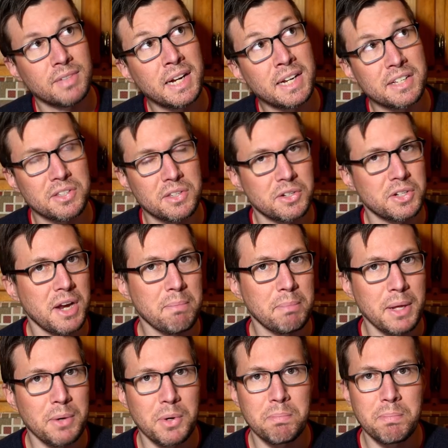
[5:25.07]
I guess the chain
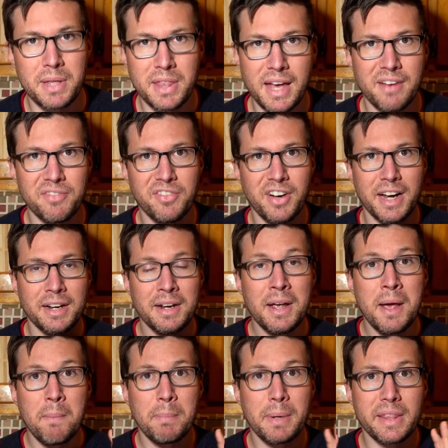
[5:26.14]
plate wouldn't be that fine.
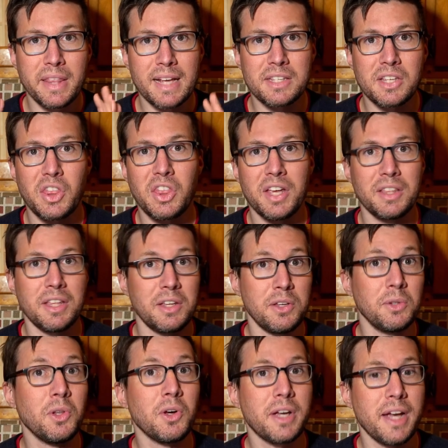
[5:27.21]
But that's a thing that
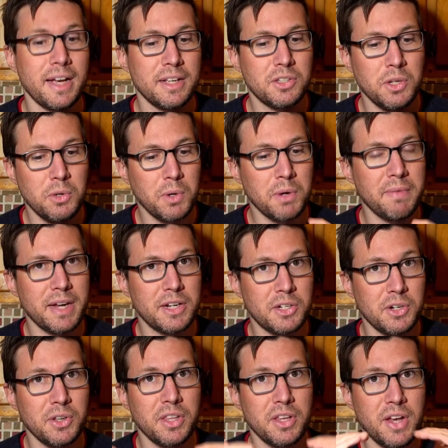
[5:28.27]
you look at. So you want to make
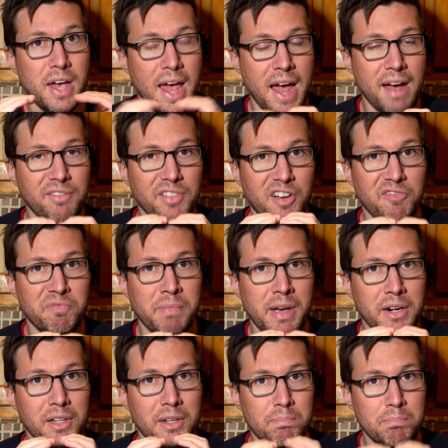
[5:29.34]
sure that you have enough
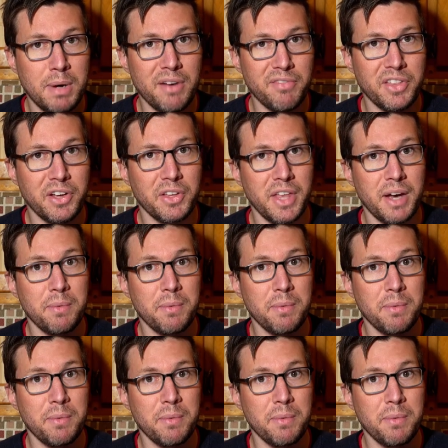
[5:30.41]
metal above there.